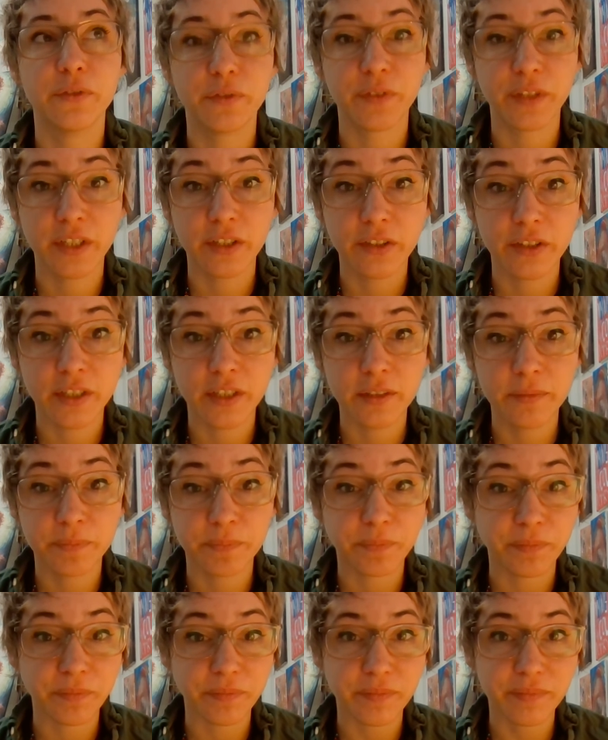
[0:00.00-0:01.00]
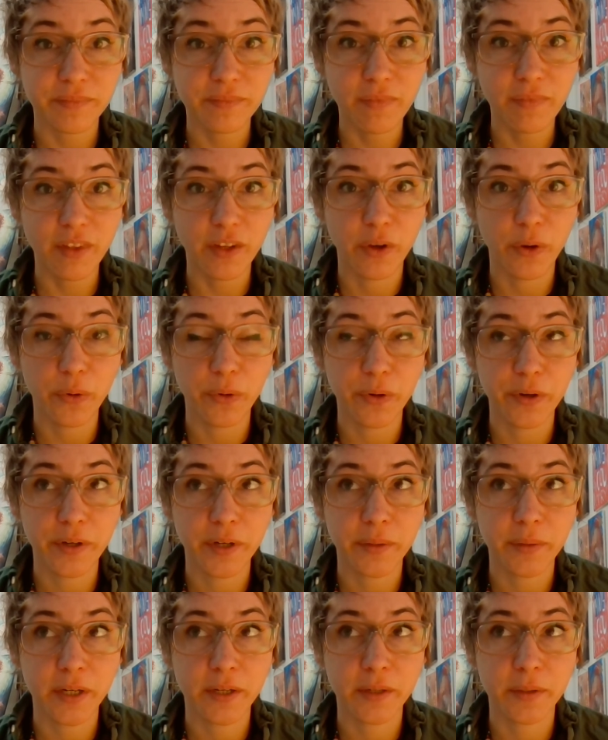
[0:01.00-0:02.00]
fear
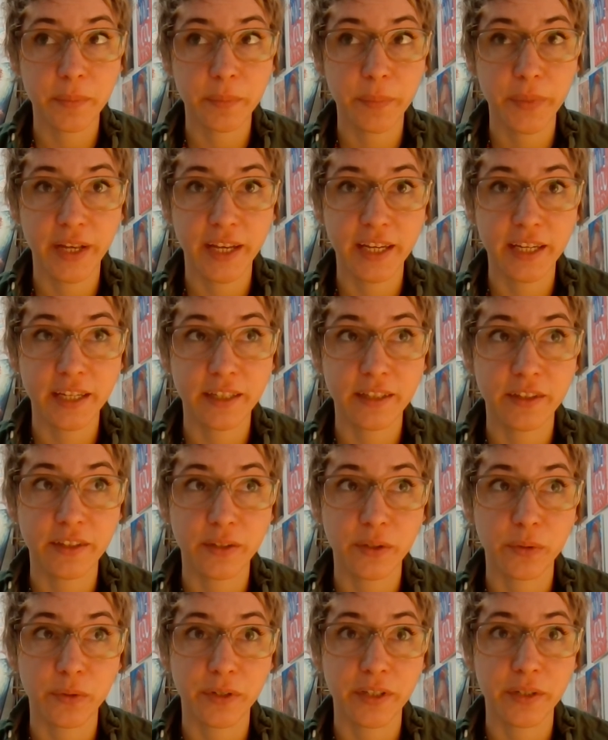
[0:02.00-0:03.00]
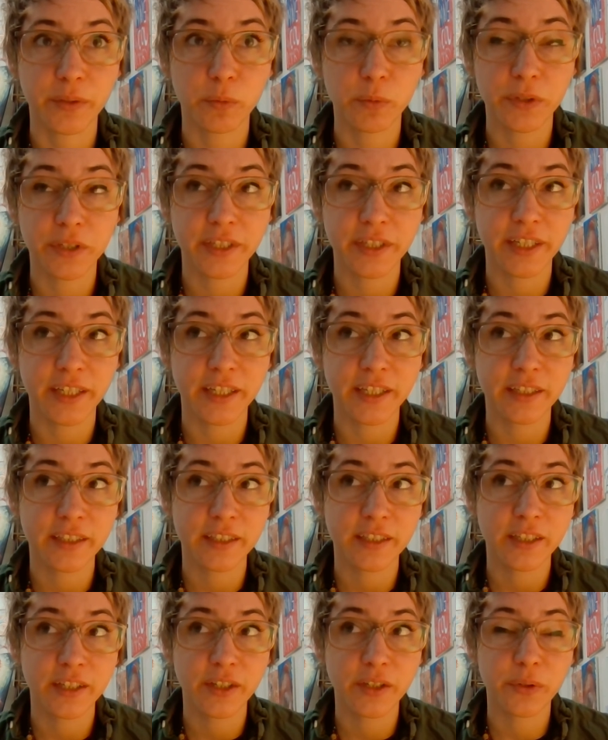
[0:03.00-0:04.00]
or pain or worry
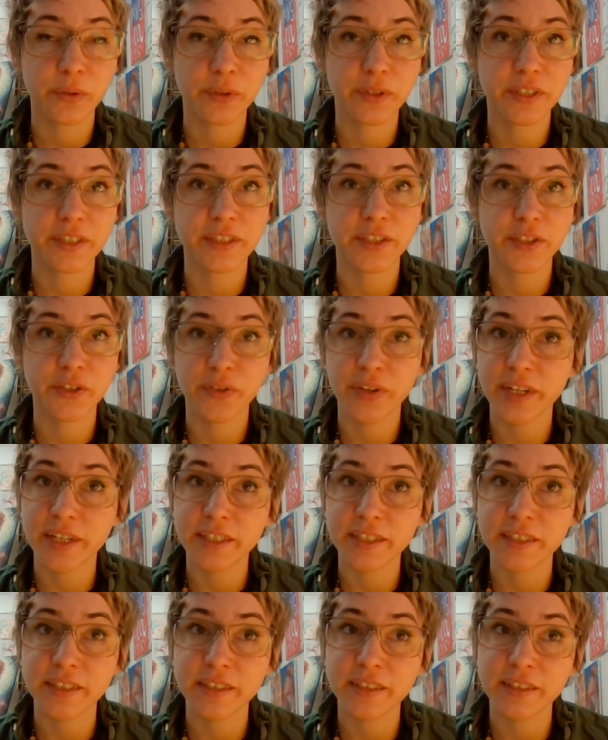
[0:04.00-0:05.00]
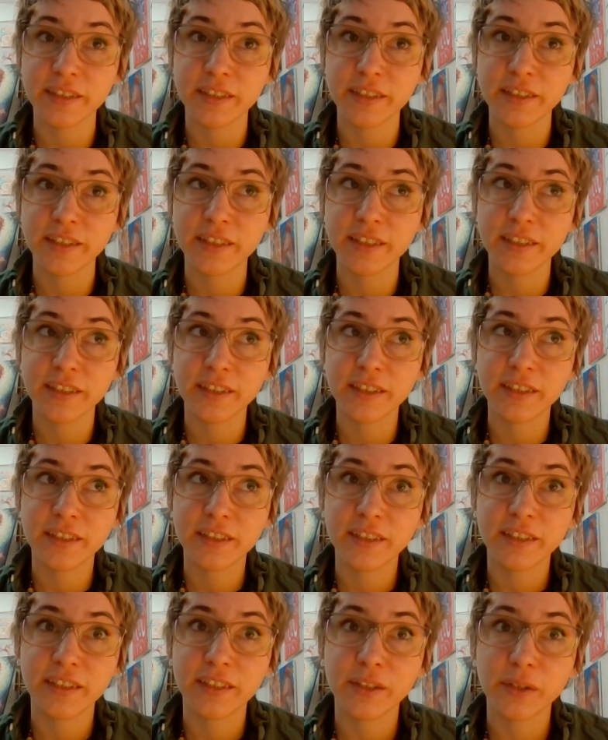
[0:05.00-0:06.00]
or stress
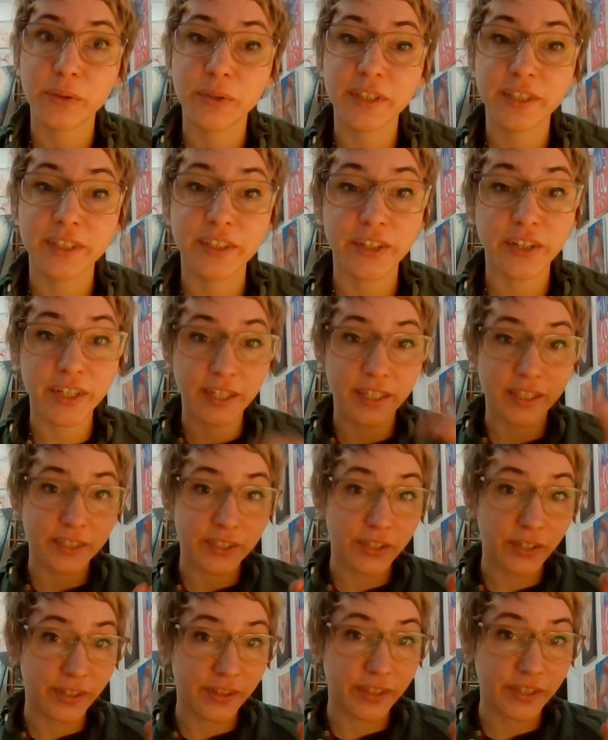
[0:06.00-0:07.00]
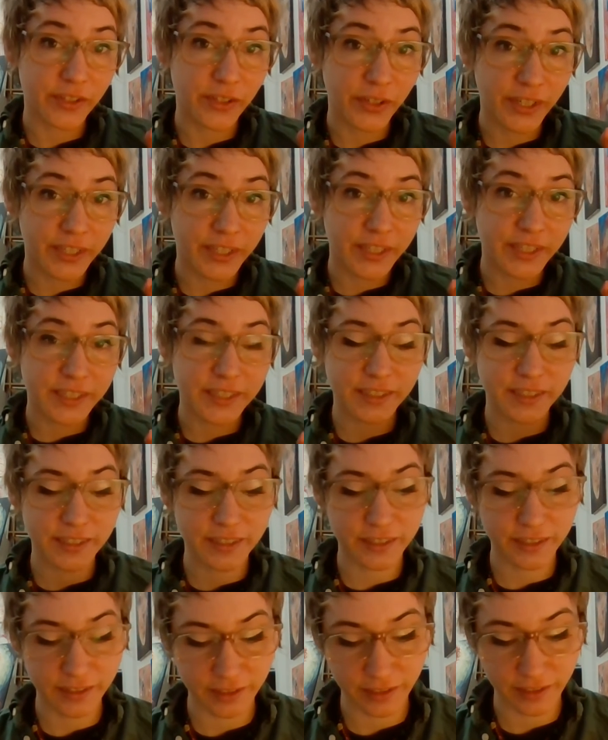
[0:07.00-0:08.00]
or darkness,
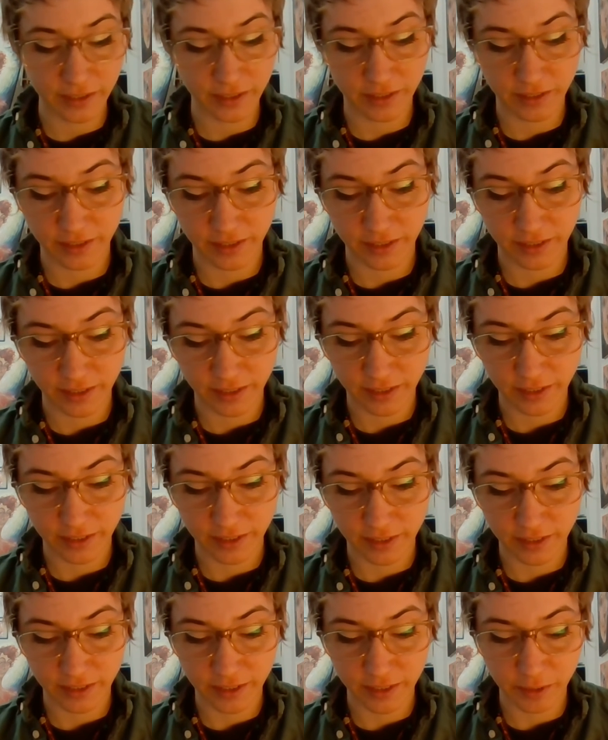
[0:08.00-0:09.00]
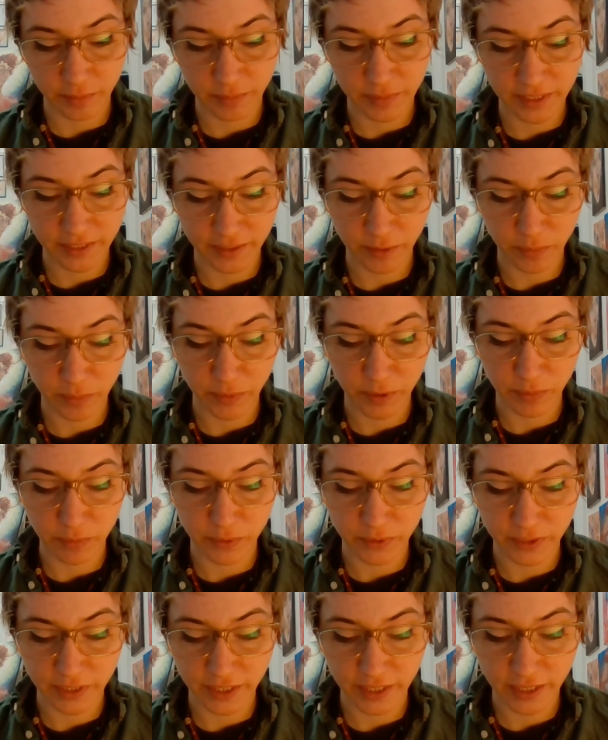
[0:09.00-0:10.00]
as some
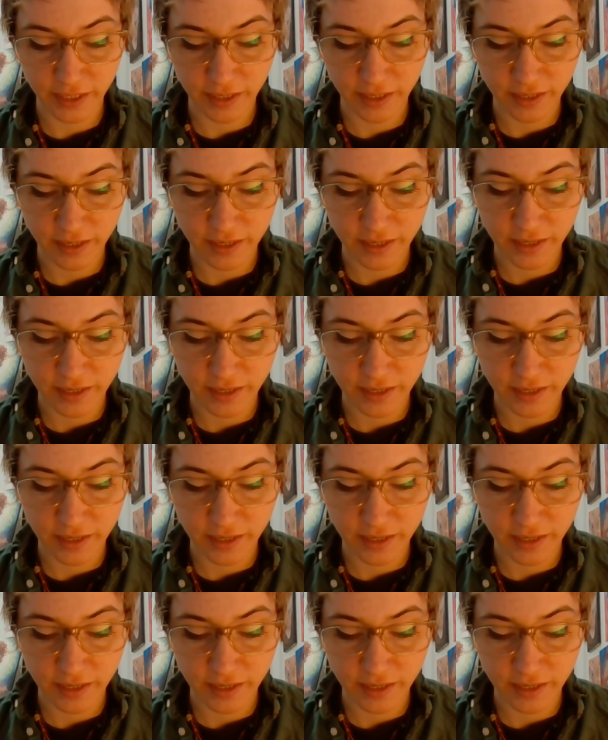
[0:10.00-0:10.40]
people say,